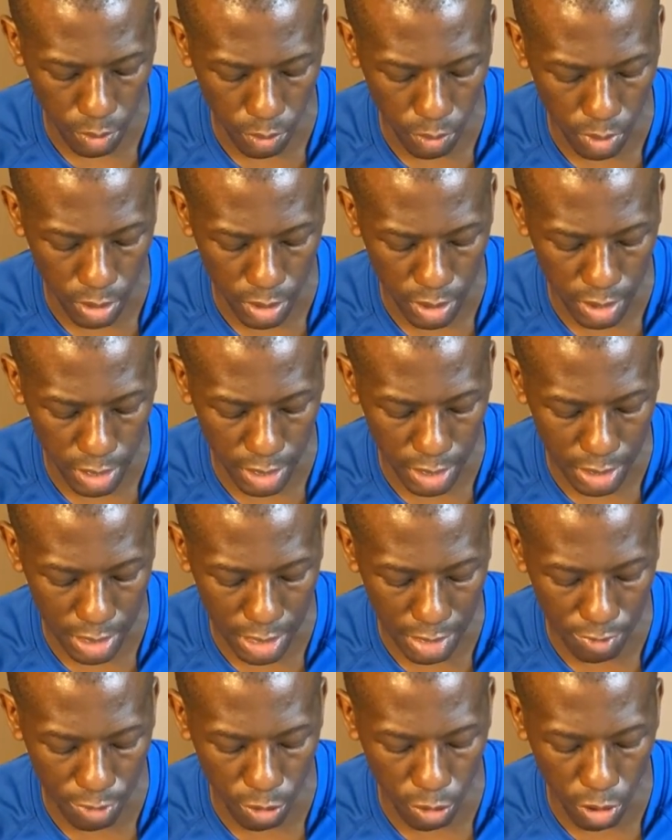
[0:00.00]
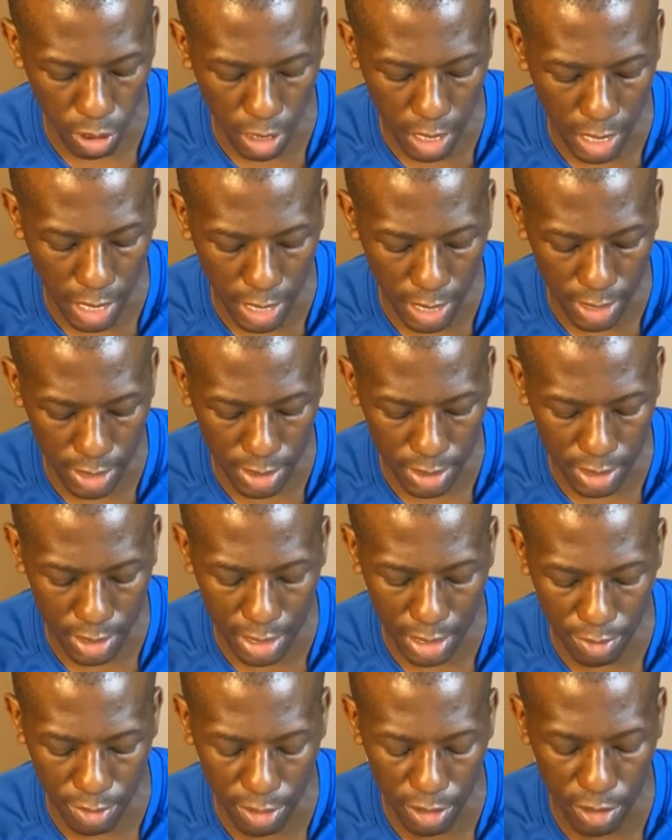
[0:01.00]
CS level or ISE
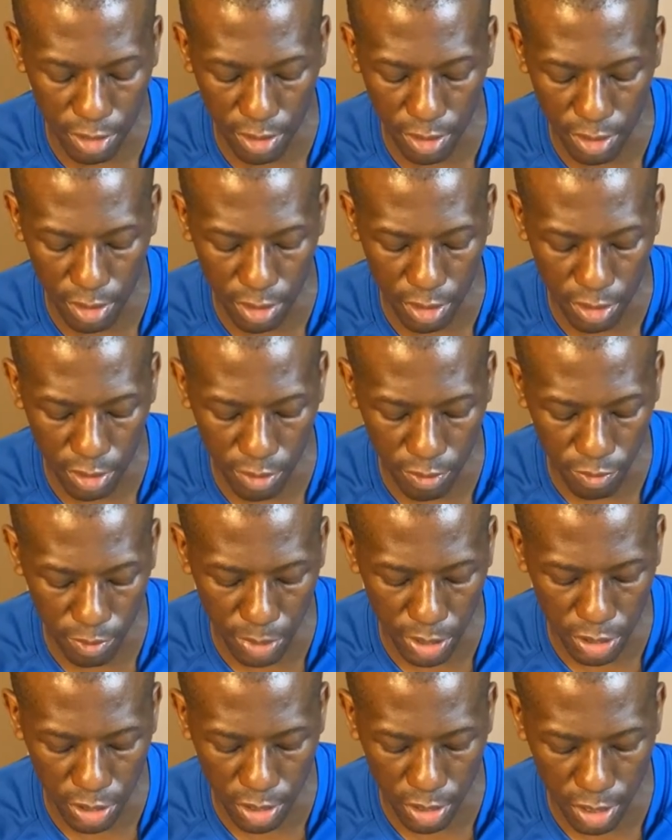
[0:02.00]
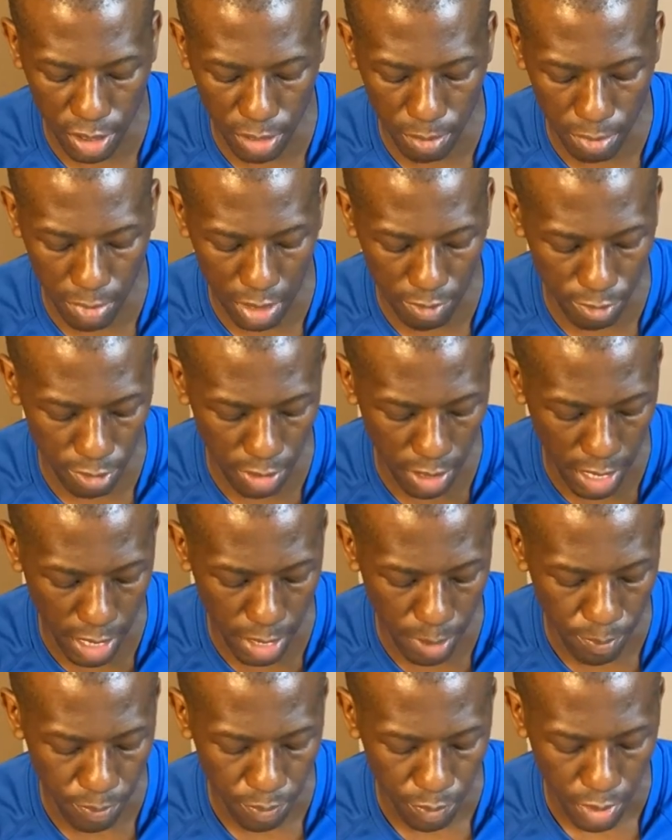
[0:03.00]
level, Internet Information System level
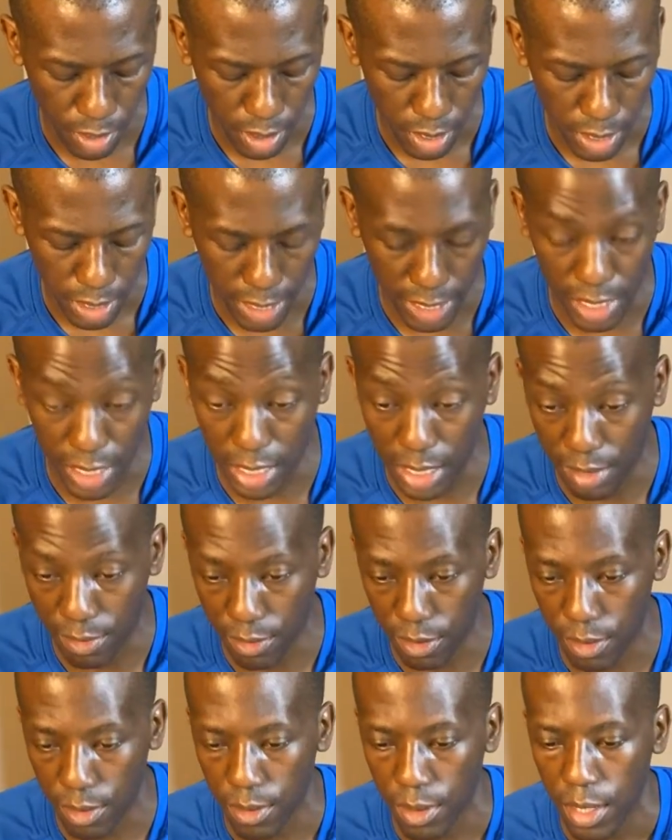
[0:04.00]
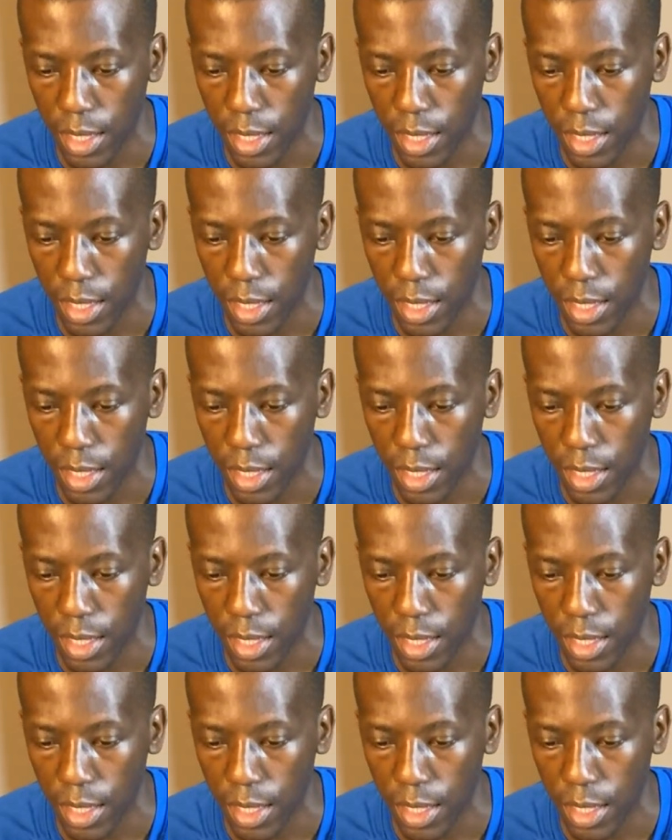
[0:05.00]
at any level.